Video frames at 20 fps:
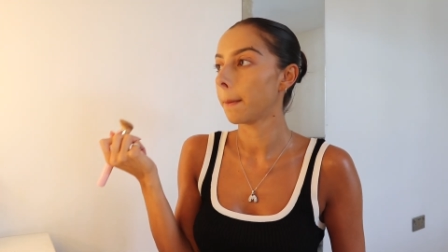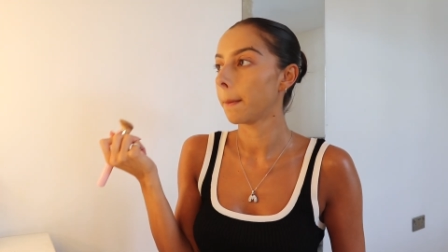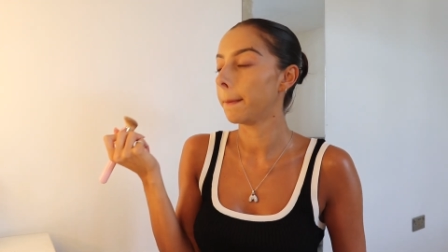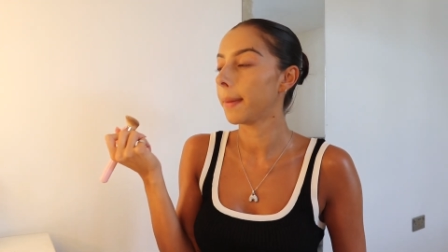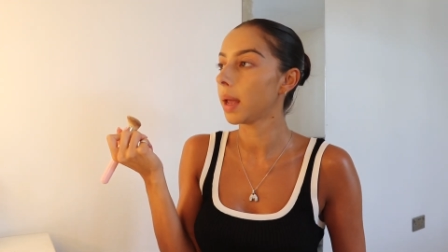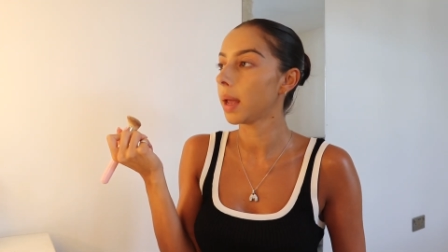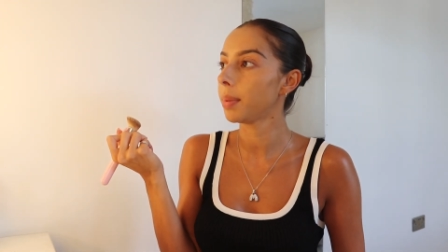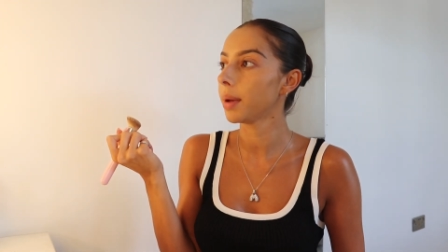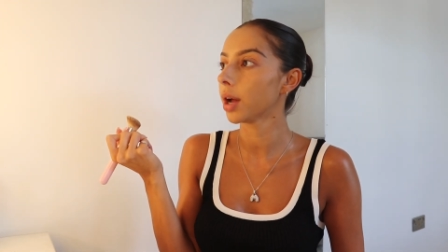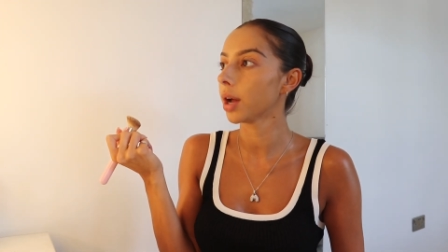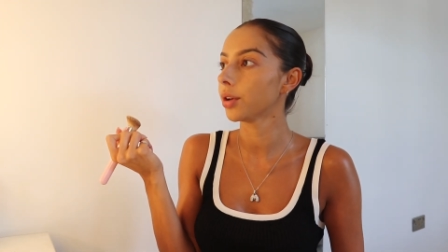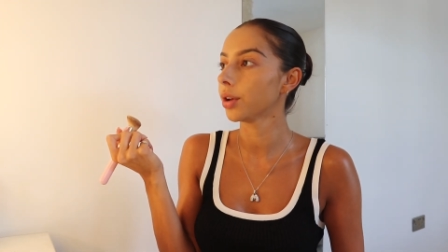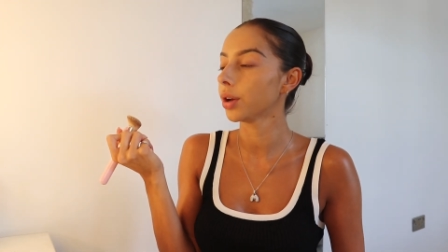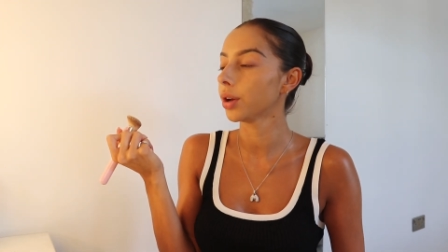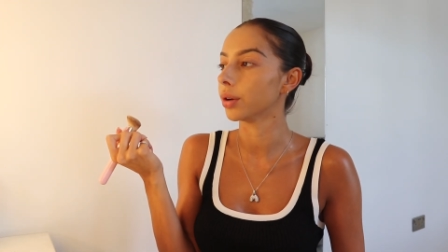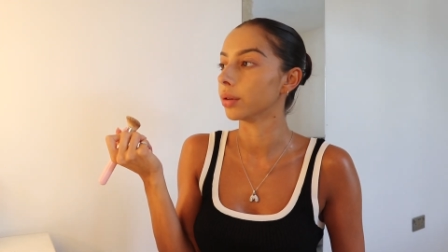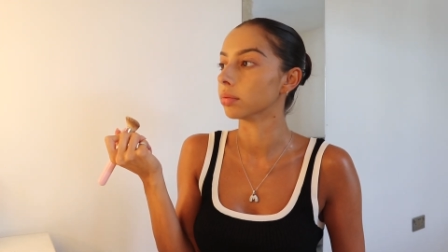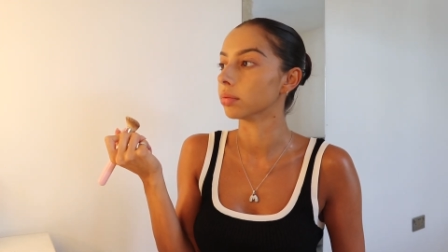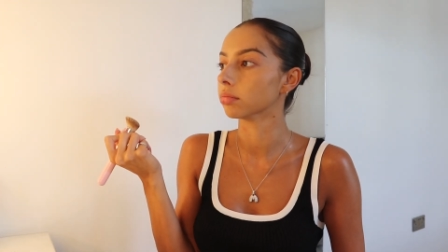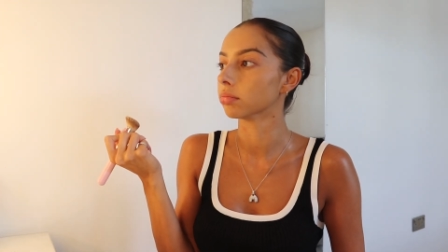Maybe I
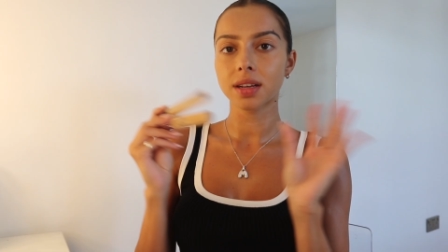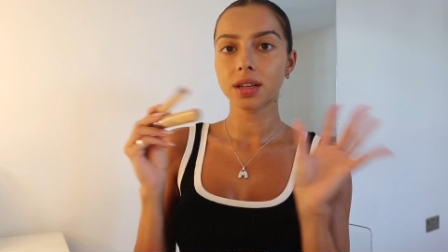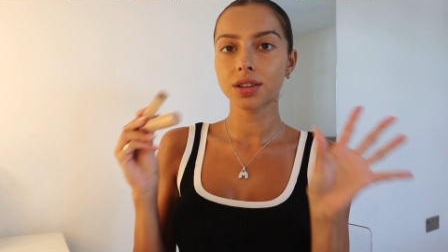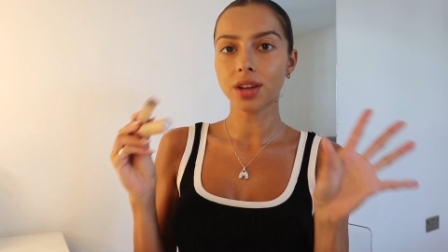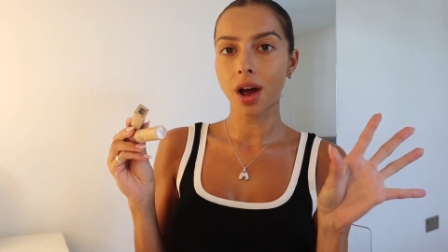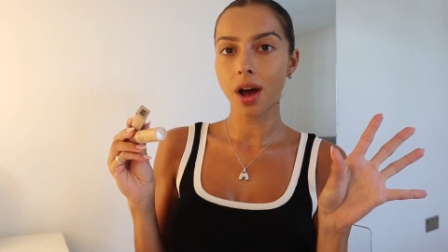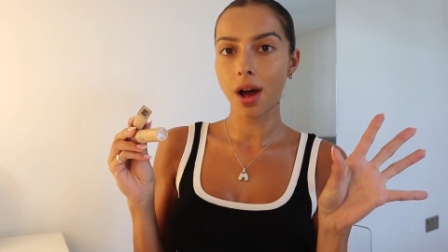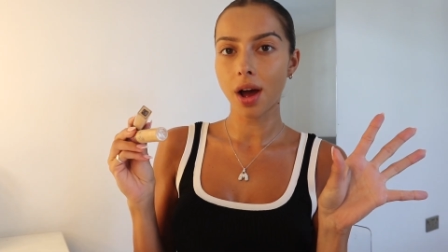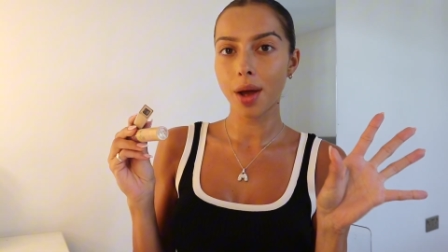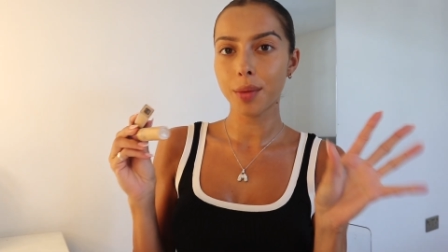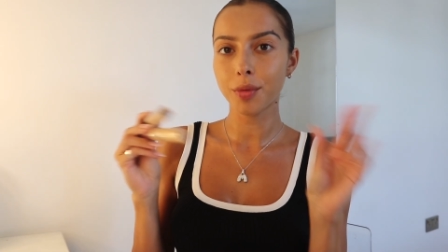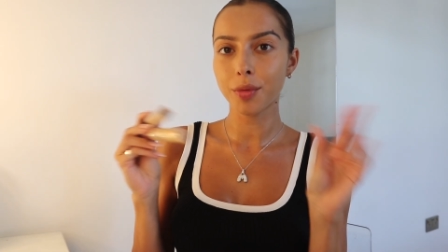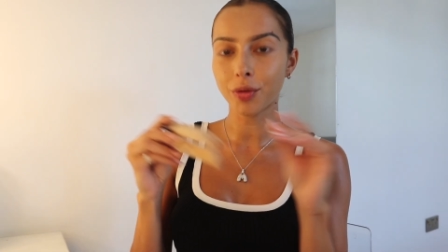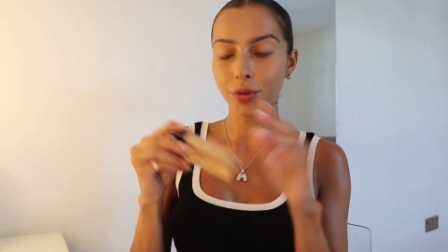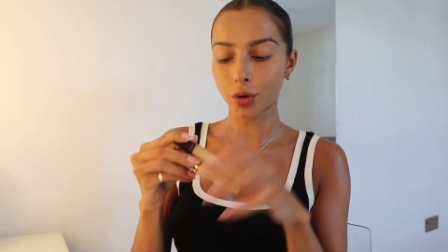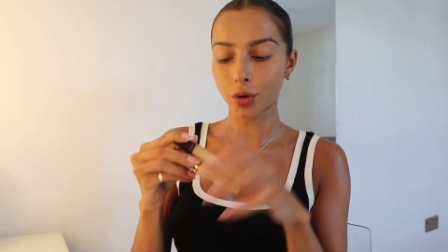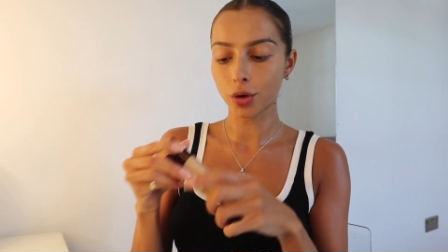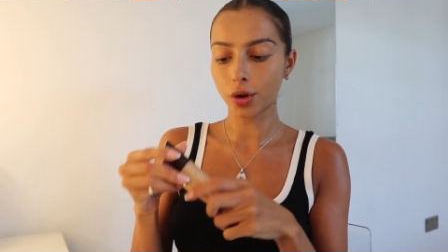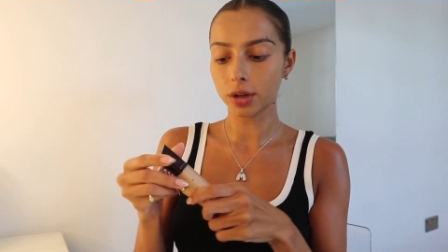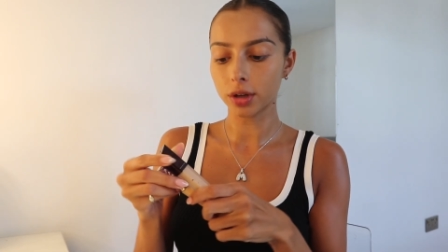do. The time
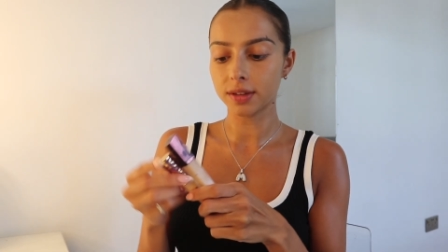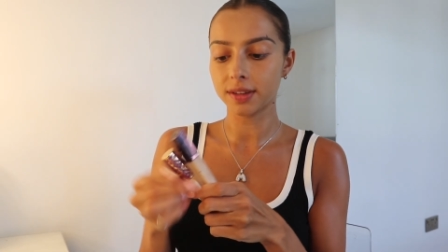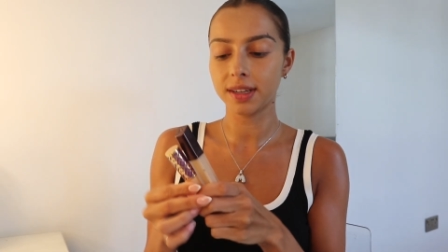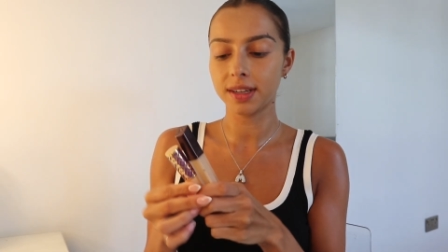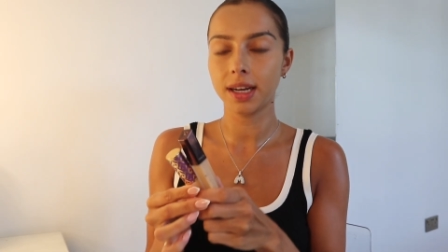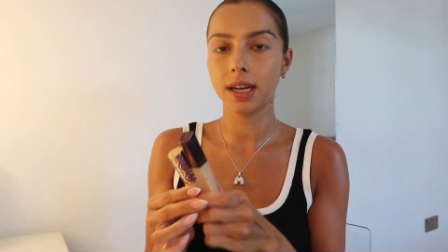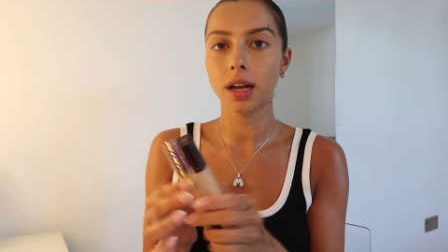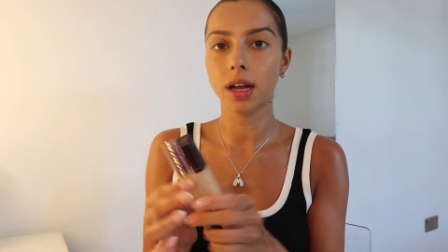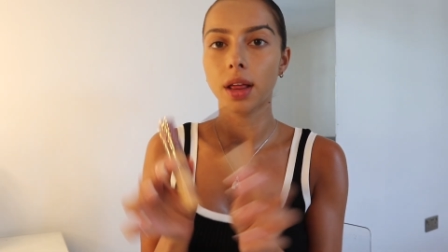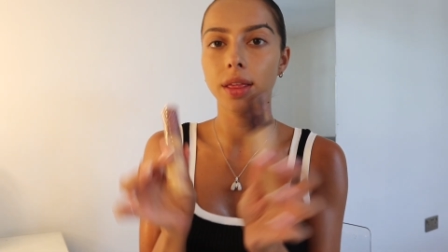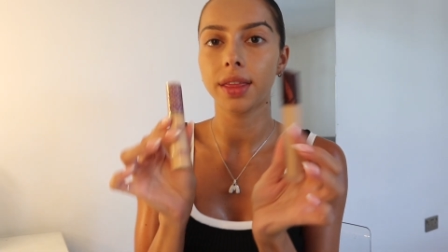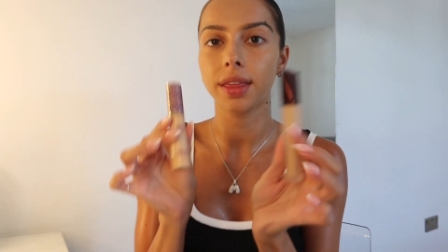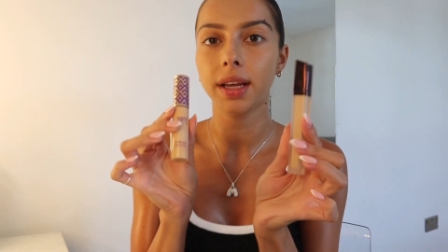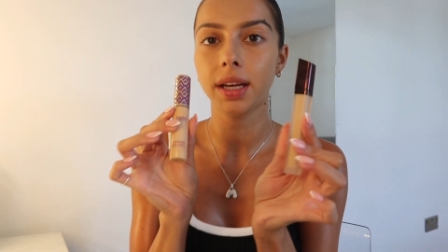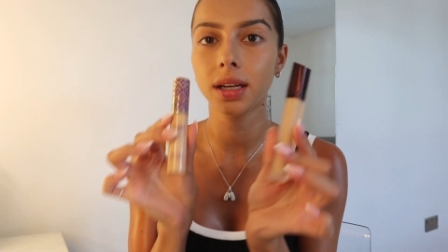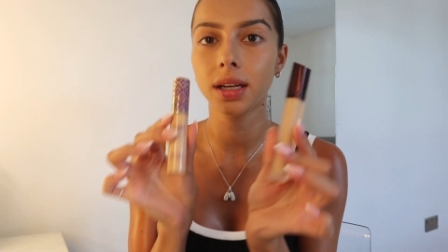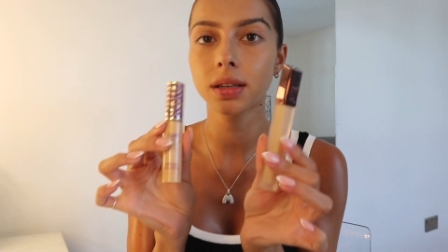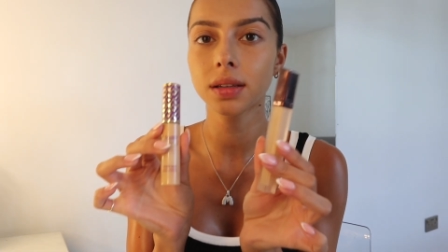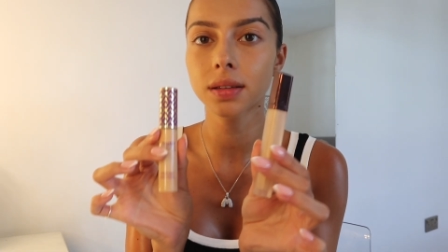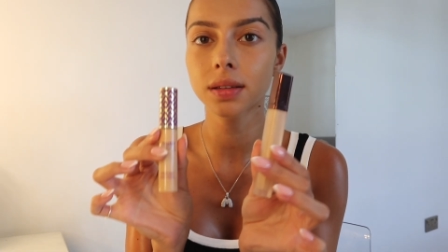for concealer.
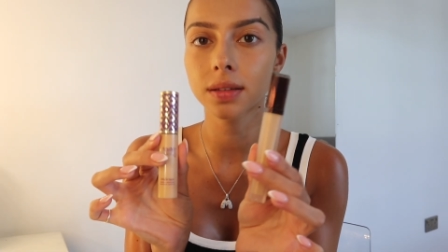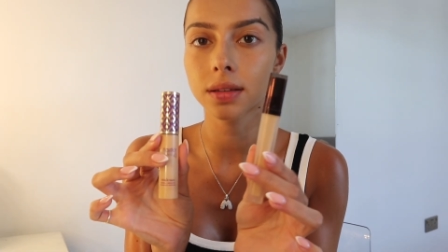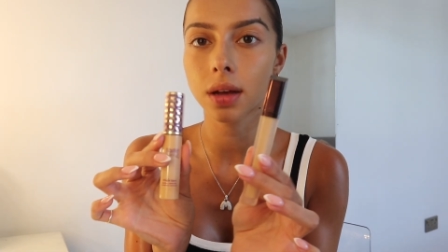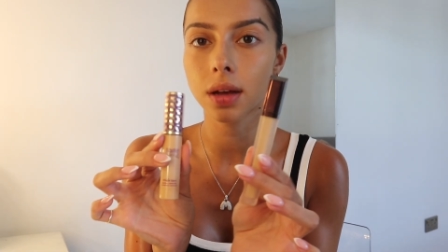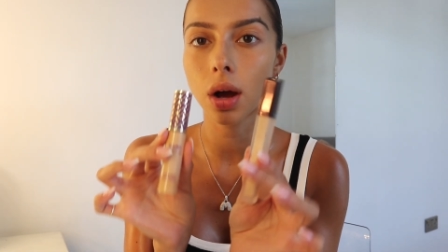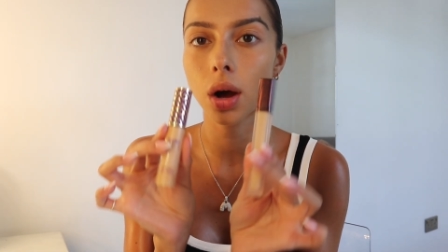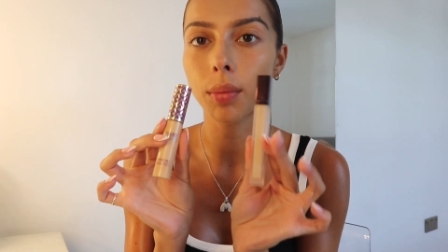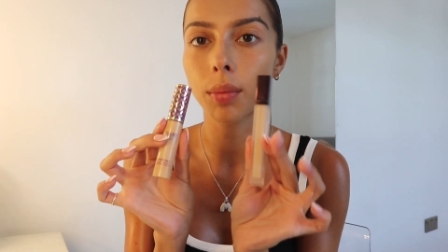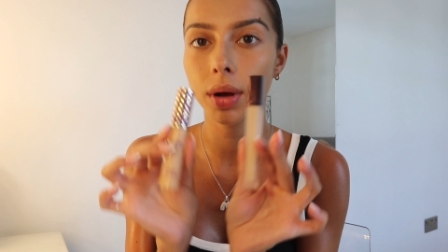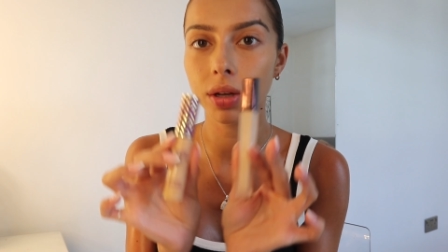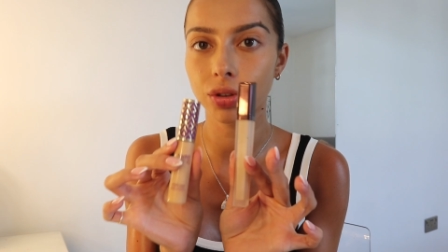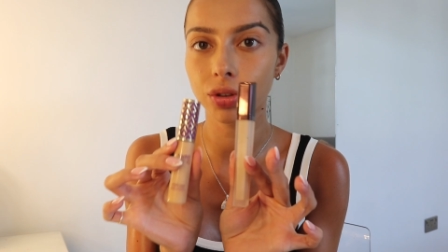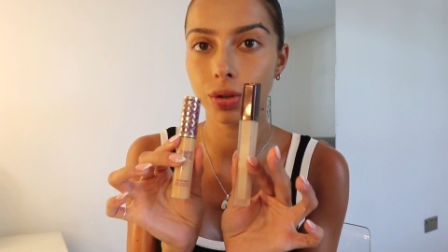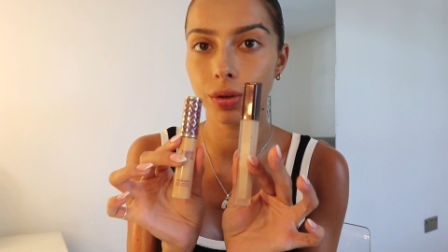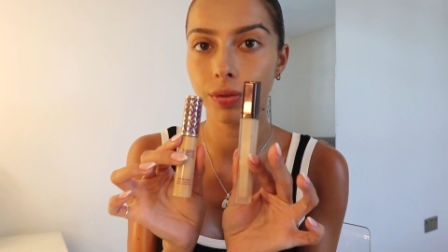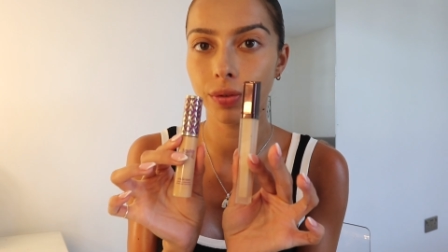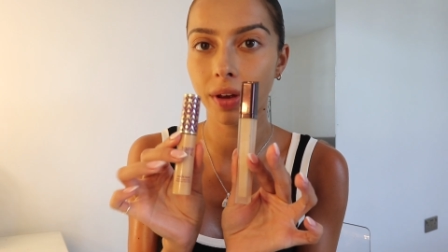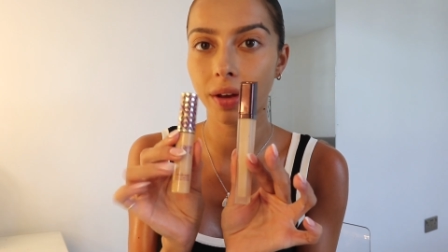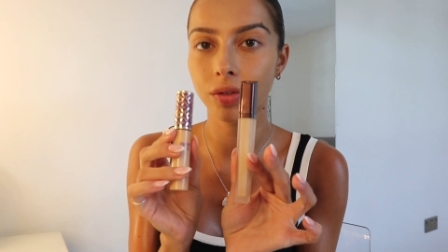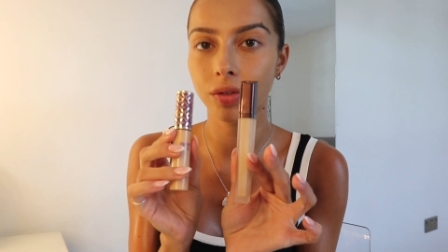These are my two
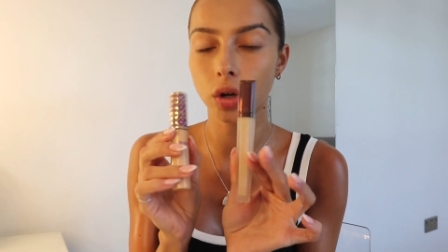fave